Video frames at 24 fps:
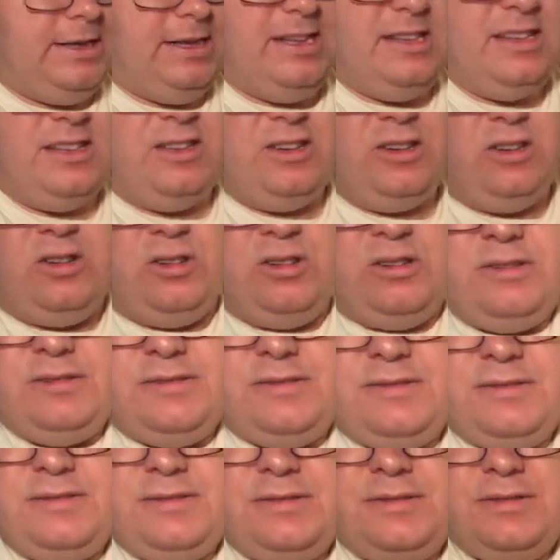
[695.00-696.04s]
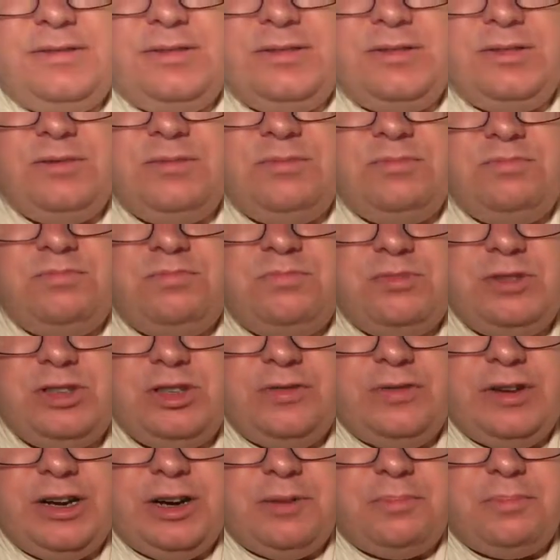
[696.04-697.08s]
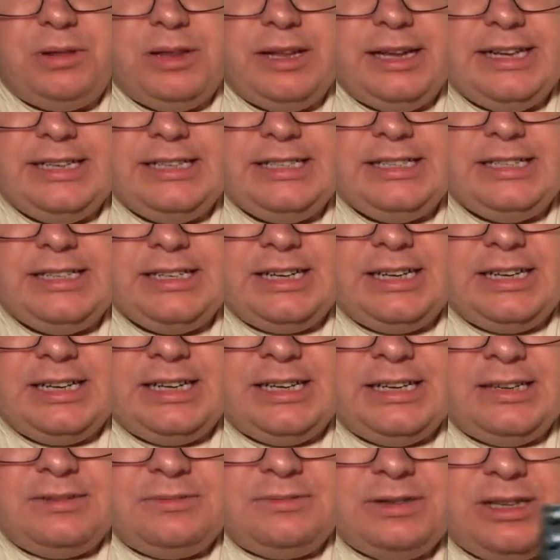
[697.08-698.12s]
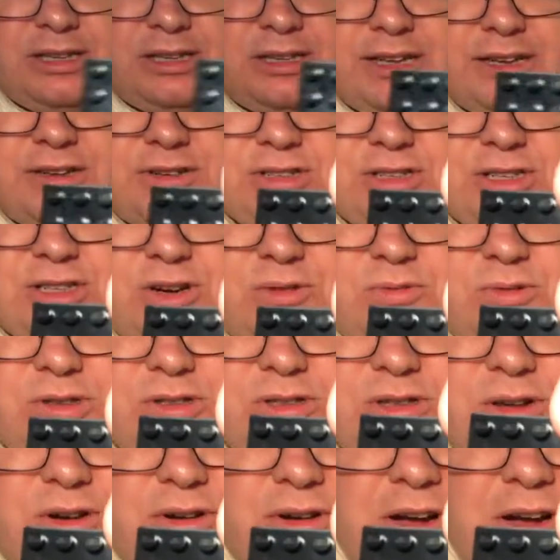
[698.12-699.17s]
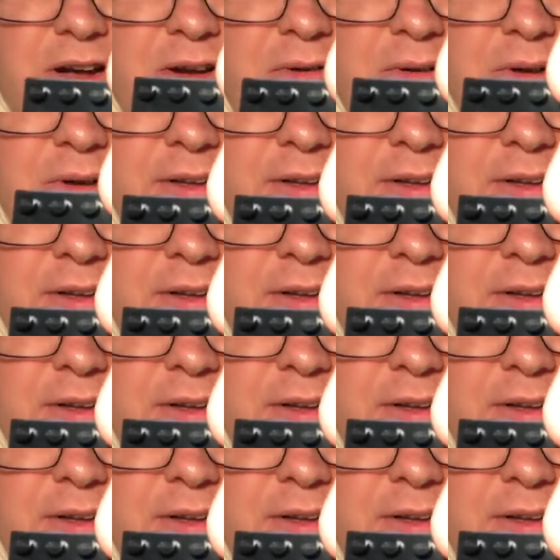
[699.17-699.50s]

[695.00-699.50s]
little souvenir plate with the Lego Star Wars logo